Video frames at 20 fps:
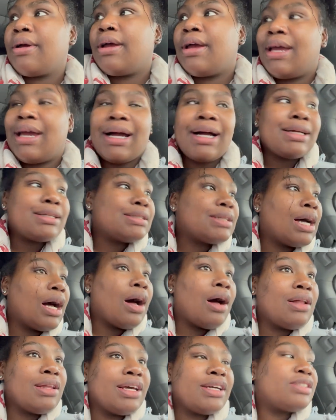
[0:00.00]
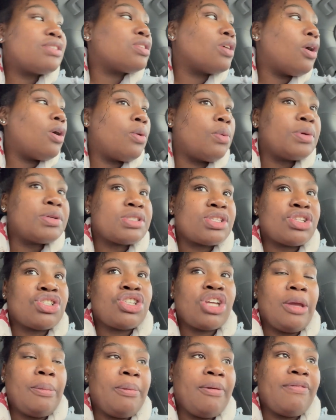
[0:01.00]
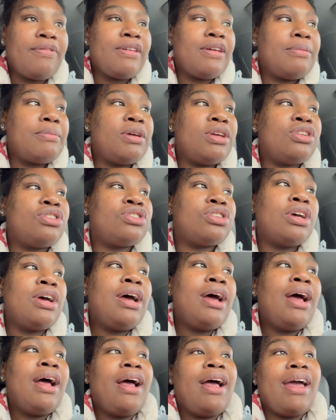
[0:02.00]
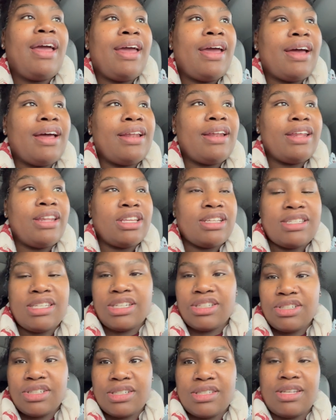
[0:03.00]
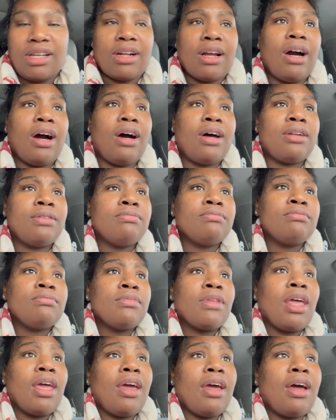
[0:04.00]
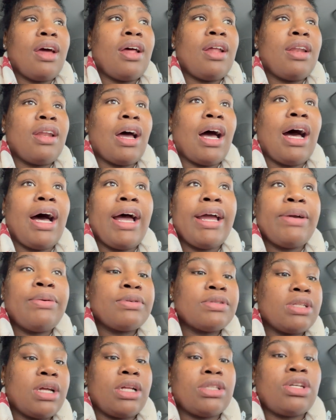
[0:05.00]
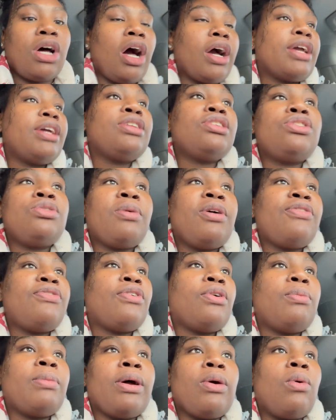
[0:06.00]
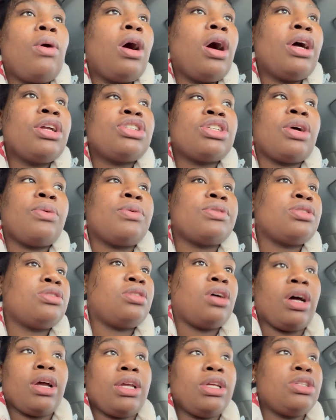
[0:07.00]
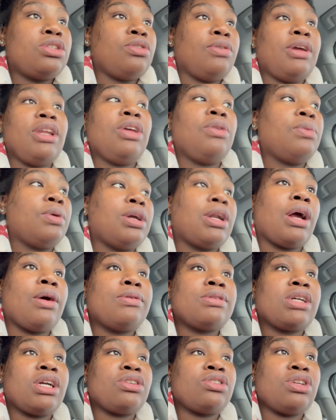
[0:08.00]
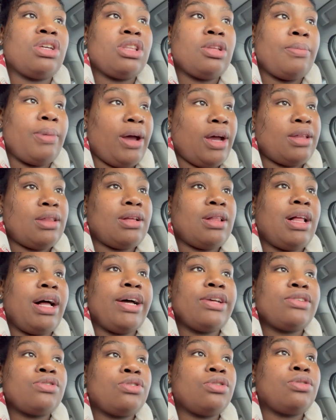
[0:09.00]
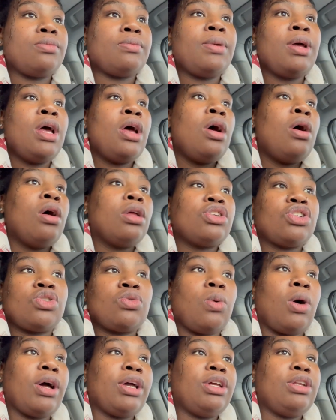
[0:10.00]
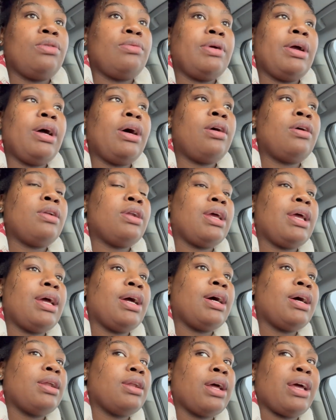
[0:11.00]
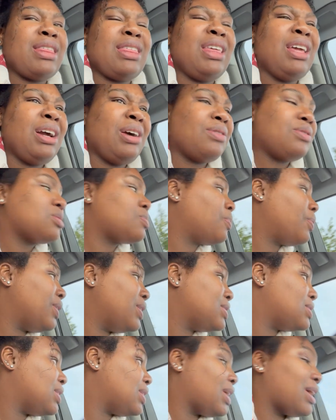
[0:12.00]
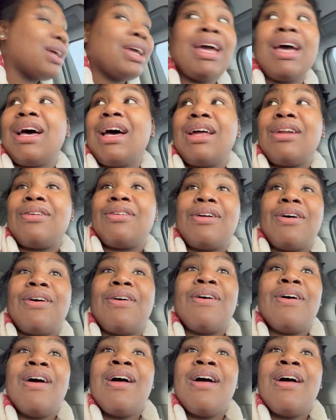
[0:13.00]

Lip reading: And all I saw was the shape of the image, and in the center it said God. And I was not talking to my watch. I wasn't talking to anyone. I was actually in the back of the classroom just walking around. And I think I was printing. I don't know.